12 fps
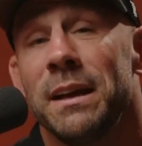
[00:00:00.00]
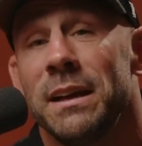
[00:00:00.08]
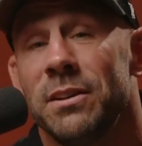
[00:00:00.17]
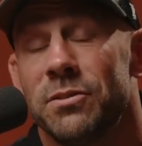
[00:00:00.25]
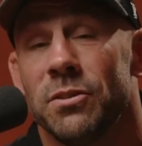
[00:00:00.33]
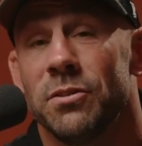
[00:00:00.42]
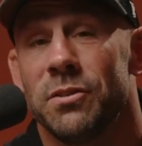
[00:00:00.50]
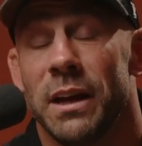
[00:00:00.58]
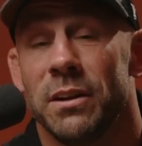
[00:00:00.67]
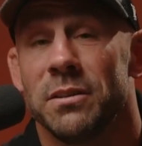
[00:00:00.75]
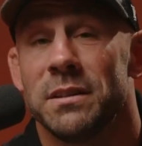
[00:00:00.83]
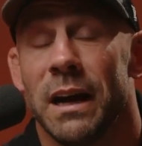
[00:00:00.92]
Eastern
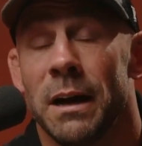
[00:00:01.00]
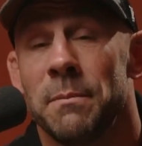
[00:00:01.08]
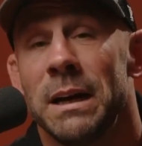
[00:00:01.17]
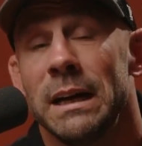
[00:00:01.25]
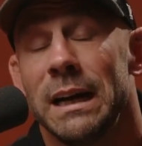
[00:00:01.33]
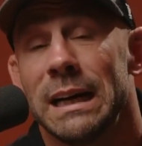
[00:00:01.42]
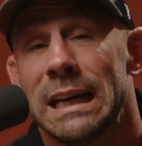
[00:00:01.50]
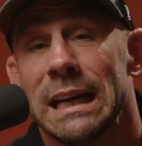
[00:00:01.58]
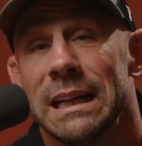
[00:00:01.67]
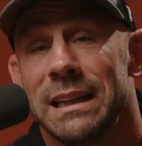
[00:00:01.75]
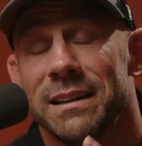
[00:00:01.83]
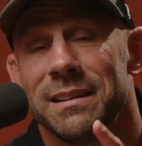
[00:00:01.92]
Standard Time.
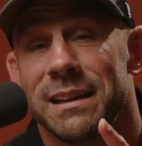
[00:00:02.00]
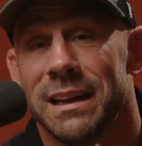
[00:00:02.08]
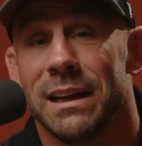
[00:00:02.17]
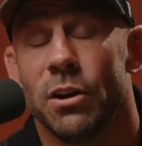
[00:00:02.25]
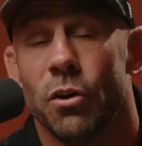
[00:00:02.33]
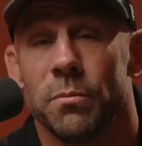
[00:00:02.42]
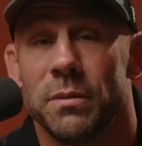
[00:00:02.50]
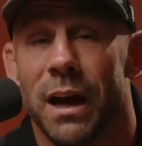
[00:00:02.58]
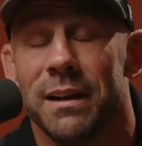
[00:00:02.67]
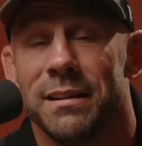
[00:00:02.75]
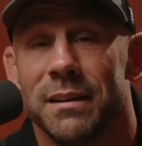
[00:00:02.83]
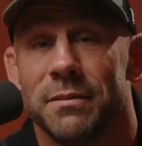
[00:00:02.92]
Again, that's at
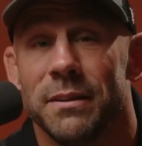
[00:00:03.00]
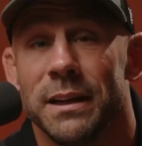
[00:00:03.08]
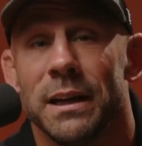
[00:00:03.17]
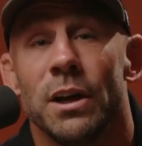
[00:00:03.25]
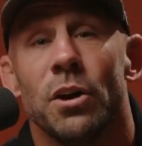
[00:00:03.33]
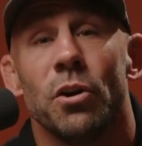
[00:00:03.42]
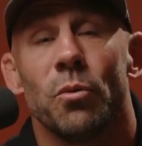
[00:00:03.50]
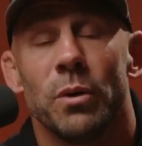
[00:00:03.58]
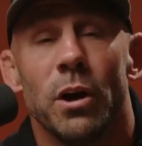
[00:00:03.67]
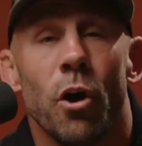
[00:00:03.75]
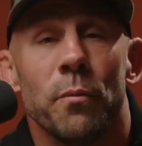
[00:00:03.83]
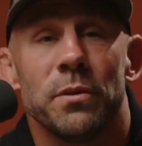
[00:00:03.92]
gethope.tv. We
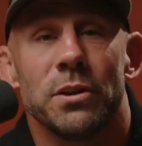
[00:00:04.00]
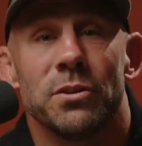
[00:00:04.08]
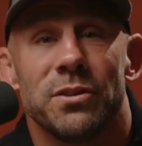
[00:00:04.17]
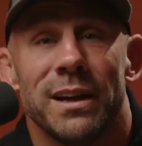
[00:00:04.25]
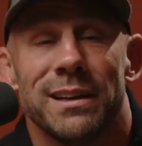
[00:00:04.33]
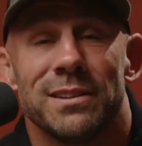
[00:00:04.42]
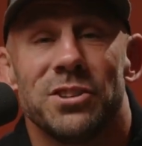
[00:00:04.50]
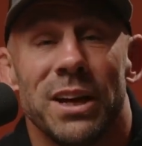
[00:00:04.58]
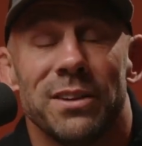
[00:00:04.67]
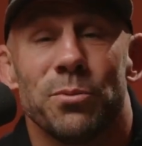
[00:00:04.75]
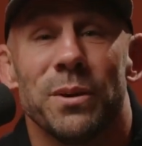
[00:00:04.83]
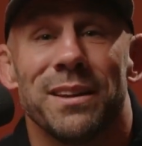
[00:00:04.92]
hope that you'll take a
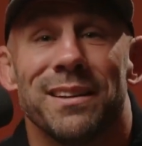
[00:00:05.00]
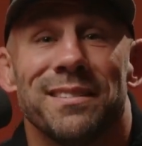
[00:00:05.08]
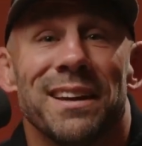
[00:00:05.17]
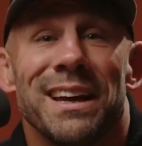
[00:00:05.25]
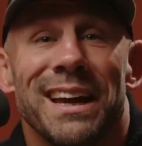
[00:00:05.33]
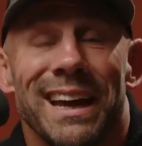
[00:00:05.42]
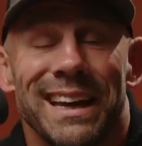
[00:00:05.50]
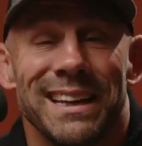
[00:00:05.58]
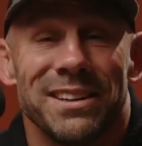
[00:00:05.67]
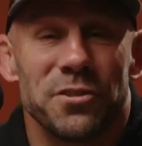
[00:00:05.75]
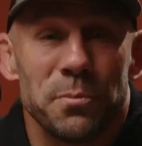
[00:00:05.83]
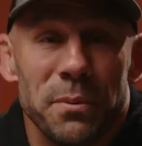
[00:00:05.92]
chance with us and
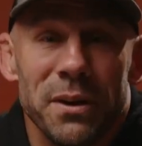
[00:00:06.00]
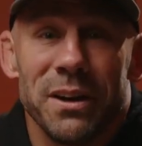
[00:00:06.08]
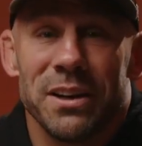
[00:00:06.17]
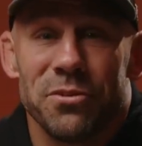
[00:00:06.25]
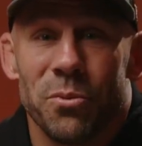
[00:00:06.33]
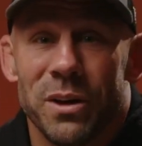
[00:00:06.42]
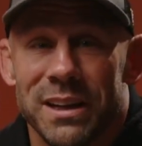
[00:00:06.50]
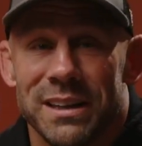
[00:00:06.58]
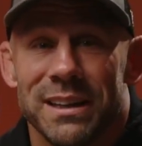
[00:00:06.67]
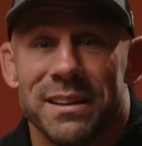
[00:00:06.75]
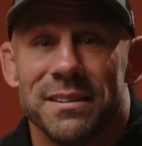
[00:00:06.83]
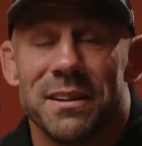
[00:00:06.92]
experience what it
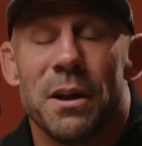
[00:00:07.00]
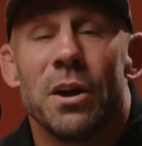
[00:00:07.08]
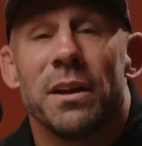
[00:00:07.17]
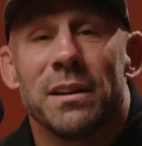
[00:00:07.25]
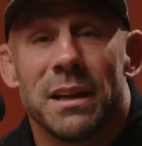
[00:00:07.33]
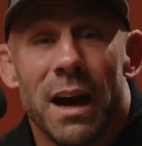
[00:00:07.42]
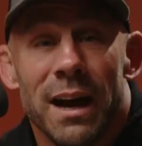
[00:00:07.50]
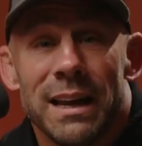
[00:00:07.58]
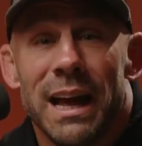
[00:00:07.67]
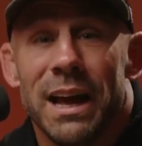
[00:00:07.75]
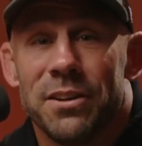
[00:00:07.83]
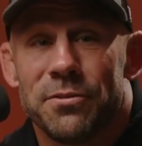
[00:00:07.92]
is God
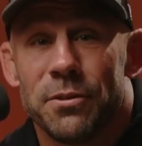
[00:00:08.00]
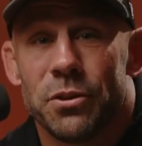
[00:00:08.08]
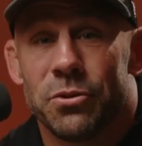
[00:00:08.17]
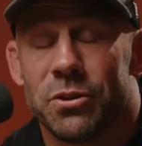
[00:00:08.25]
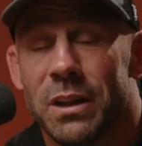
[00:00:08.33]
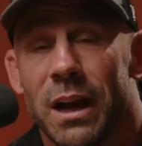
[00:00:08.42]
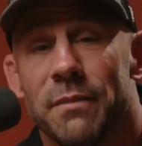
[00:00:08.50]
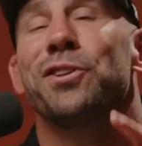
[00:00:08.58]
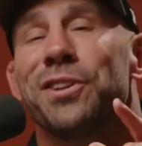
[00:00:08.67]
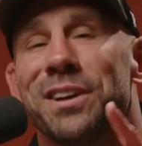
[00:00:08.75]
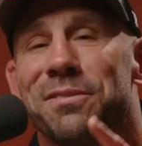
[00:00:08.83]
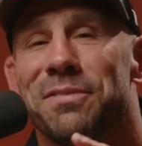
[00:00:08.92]
has for you in your life.
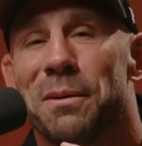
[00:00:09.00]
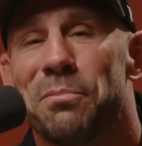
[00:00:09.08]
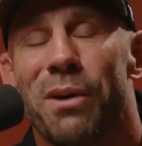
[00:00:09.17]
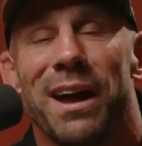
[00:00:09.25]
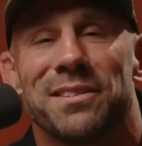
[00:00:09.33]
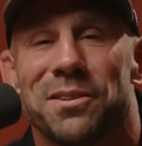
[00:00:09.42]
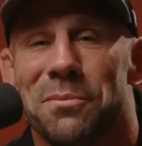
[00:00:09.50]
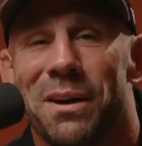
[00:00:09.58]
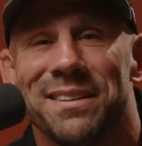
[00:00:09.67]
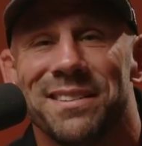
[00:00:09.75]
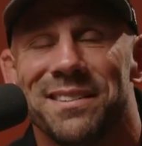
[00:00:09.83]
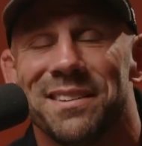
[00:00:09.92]
You're going to find practical
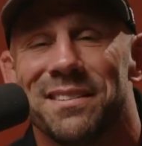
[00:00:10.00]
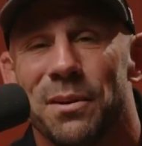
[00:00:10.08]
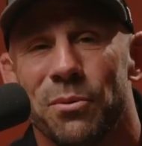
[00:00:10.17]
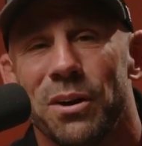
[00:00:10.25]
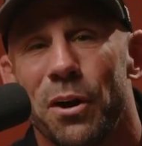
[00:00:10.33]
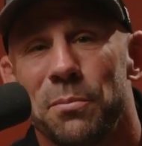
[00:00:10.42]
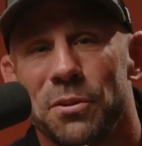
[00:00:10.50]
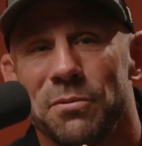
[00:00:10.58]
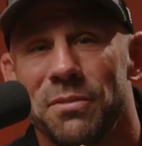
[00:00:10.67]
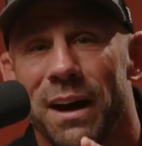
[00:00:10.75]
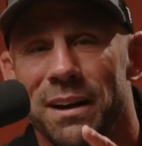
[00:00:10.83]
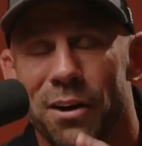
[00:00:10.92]
messages that will help you
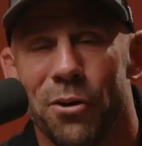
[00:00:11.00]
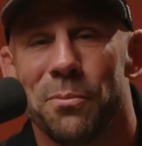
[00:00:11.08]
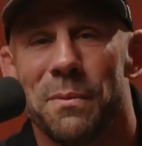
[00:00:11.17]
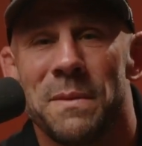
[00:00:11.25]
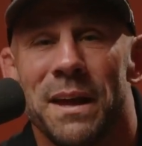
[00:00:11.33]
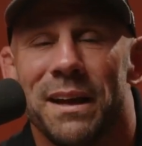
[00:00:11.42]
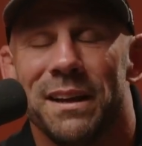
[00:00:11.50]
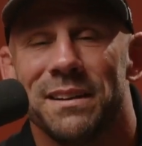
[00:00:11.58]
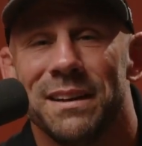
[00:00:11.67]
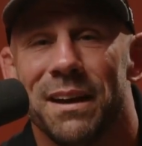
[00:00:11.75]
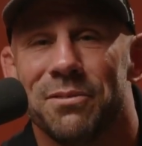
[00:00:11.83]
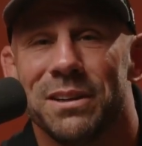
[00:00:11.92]
find hope in
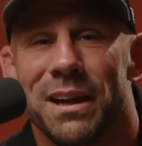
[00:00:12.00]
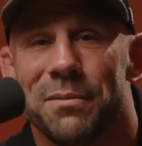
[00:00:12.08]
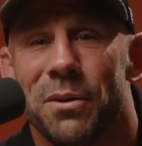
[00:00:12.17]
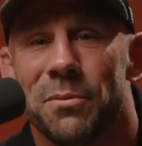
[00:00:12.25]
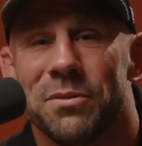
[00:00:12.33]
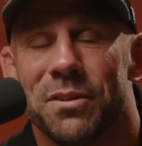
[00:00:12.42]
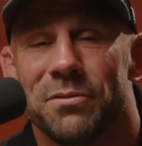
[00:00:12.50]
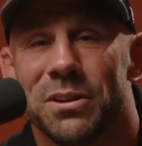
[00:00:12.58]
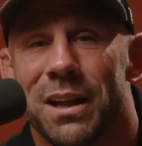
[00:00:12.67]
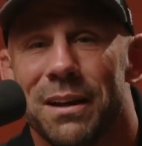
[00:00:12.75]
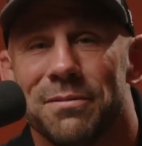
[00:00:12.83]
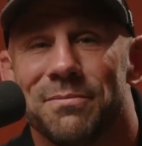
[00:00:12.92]
the everyday moments of your
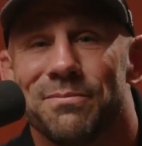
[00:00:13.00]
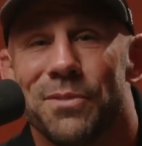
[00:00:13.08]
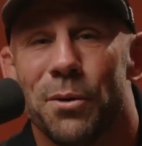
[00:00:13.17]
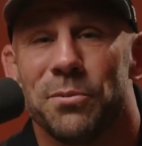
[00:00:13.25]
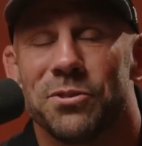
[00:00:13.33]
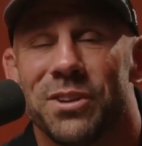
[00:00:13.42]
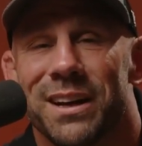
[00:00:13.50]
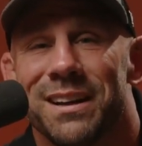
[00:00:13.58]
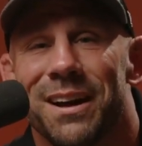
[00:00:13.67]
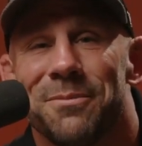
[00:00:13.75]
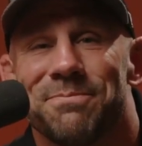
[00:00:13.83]
life. Hope you'll check it out.